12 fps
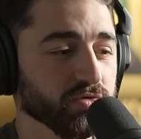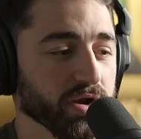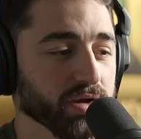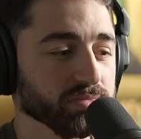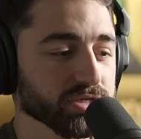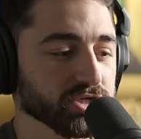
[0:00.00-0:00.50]

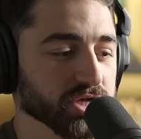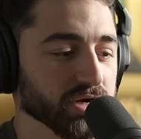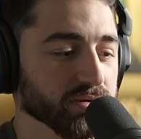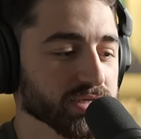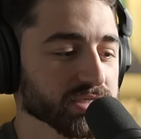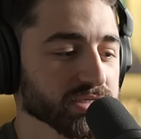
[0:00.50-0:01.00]
incredibly
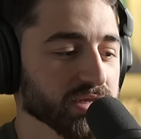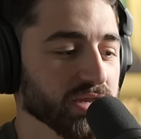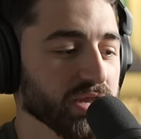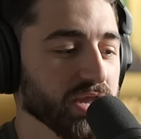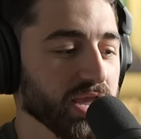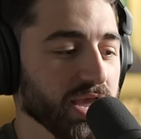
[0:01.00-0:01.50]
generous,
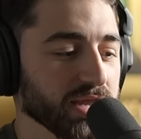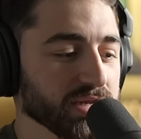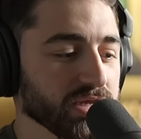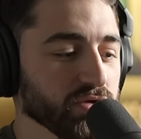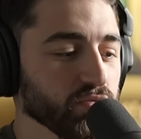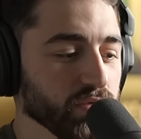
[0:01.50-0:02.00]
and
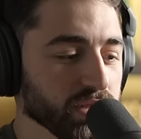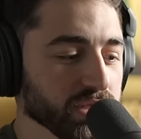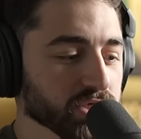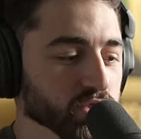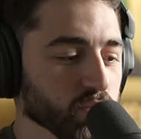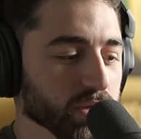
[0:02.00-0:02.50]
he
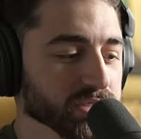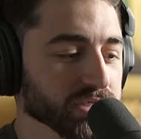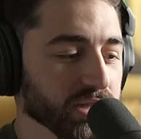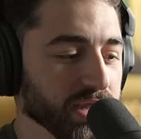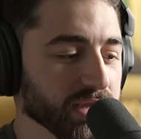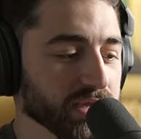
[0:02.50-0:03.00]
really just wants
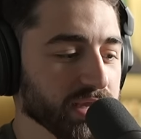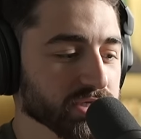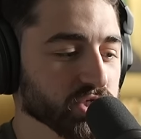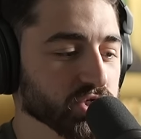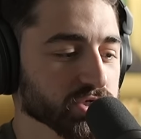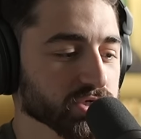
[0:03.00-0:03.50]
to like get
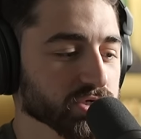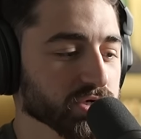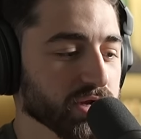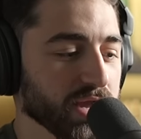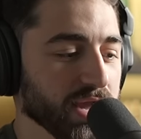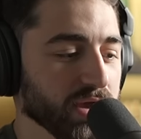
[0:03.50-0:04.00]

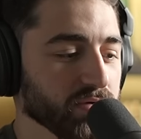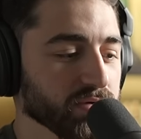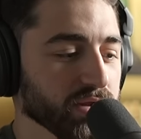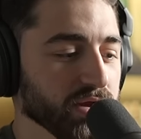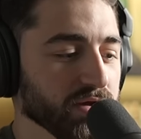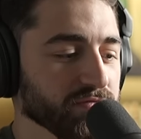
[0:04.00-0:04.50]
sugar out
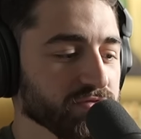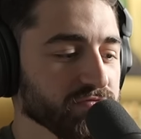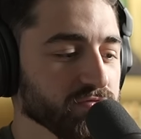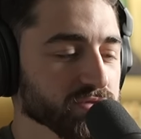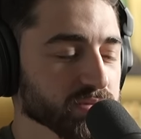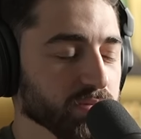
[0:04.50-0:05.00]
of the
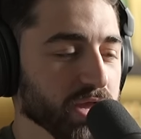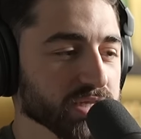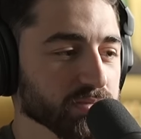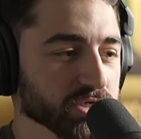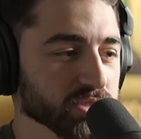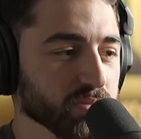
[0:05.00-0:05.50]
food supply
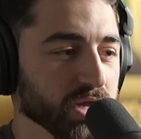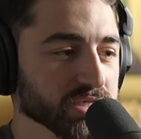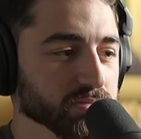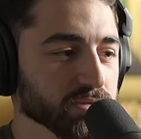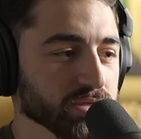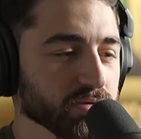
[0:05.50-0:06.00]
as much as
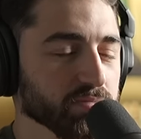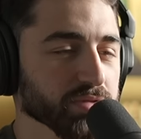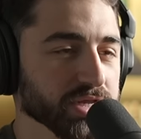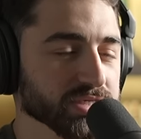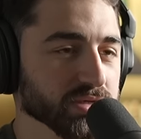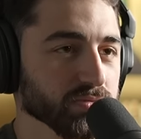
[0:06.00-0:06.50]
possible and
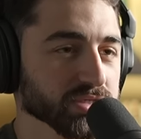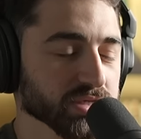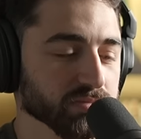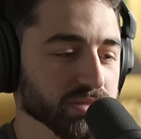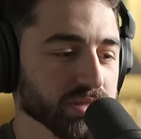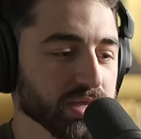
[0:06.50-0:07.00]
replace it with
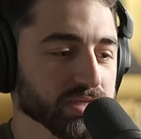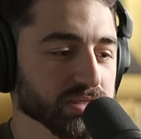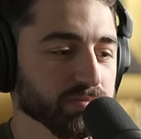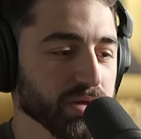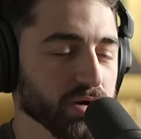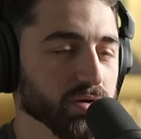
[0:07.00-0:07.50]
something that is
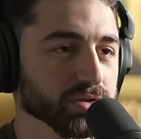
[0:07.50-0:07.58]
a better